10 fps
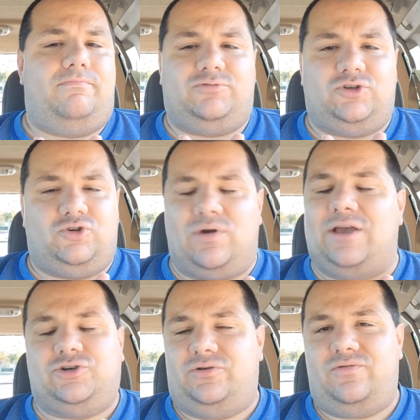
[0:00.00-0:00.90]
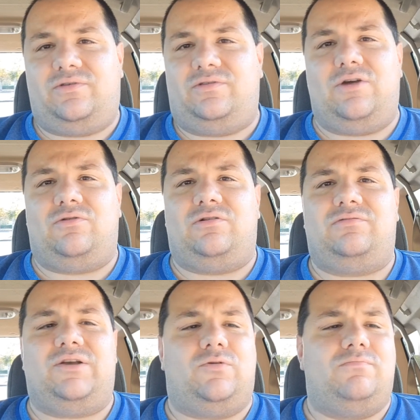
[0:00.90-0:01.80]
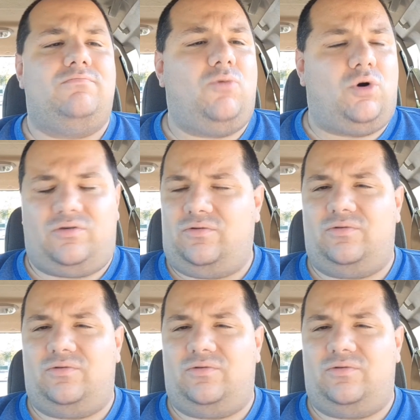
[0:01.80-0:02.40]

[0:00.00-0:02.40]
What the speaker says: treasures. They were morsels.